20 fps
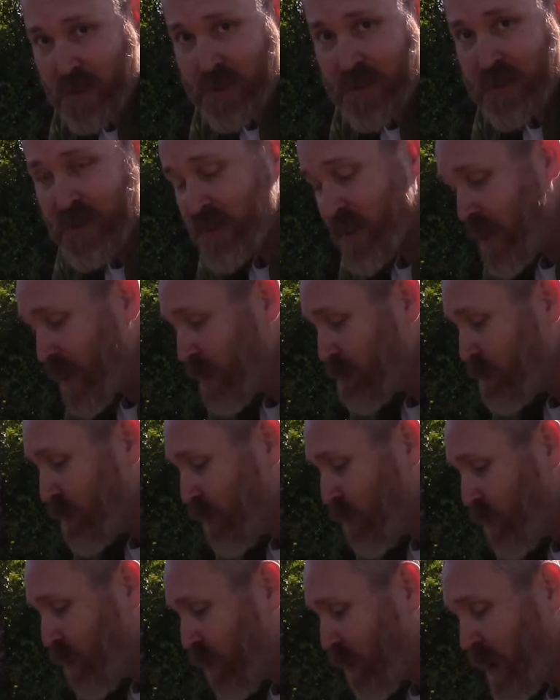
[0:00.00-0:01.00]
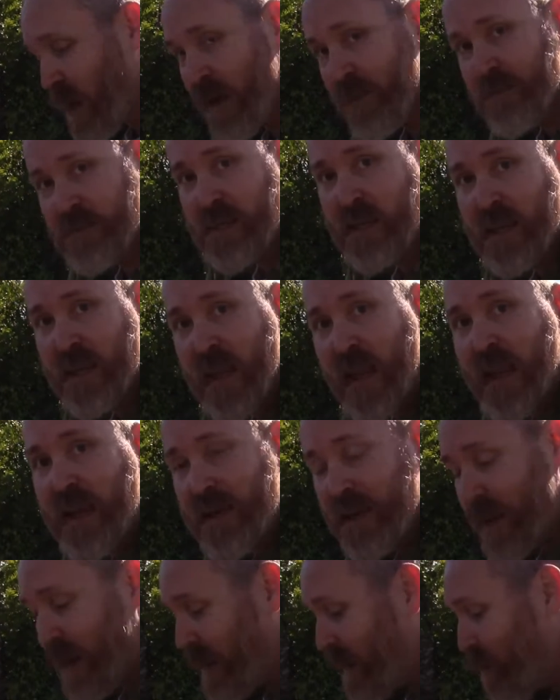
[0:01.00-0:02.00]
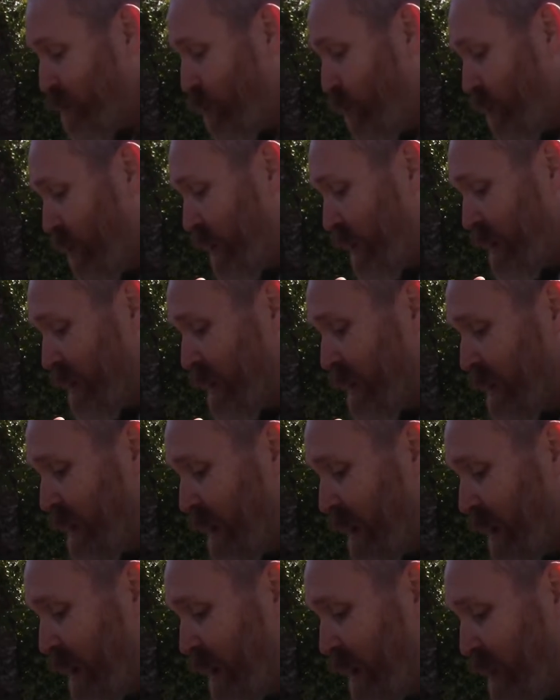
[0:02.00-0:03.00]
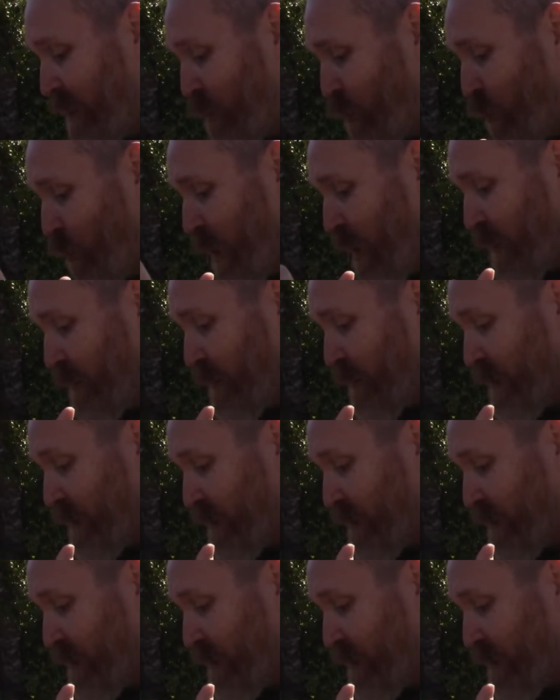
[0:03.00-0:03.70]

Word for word: to set up your FT-891 with